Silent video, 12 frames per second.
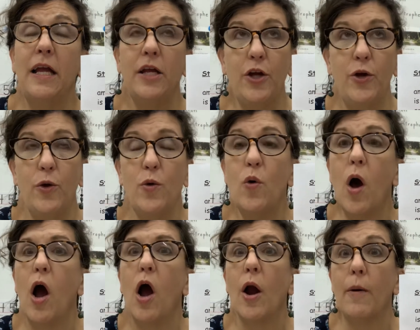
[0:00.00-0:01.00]
You
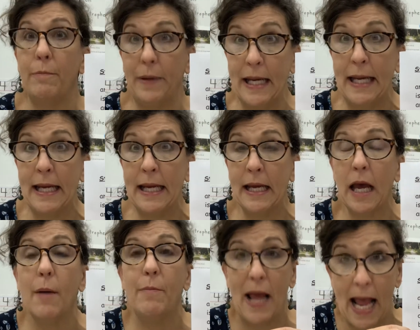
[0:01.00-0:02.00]
are being
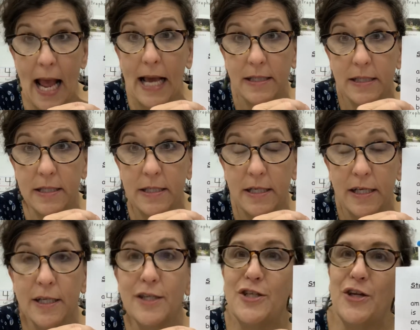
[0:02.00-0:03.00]
a pest
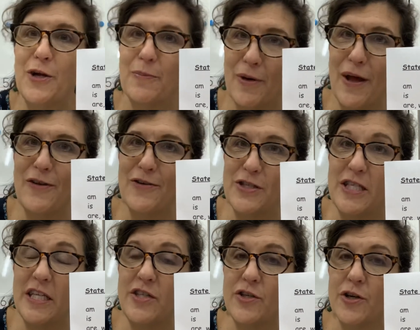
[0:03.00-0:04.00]
to your brother and
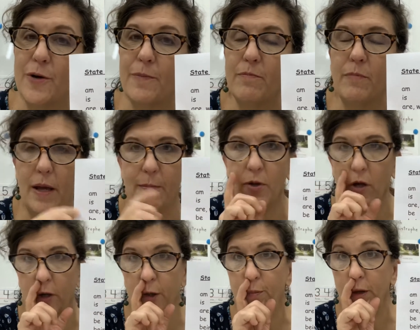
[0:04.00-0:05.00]
sister. Mabel,
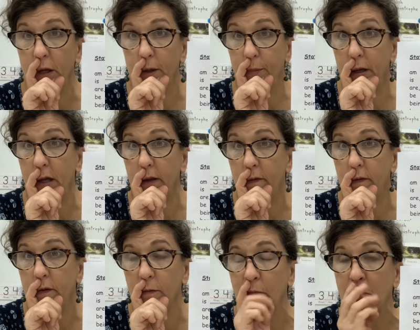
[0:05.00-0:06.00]
are you being a
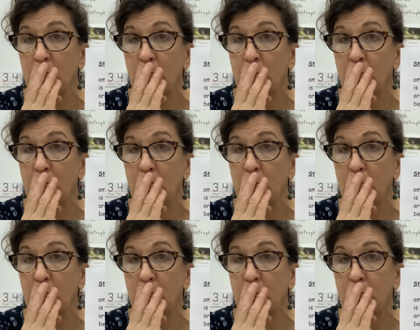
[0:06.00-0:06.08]
pest?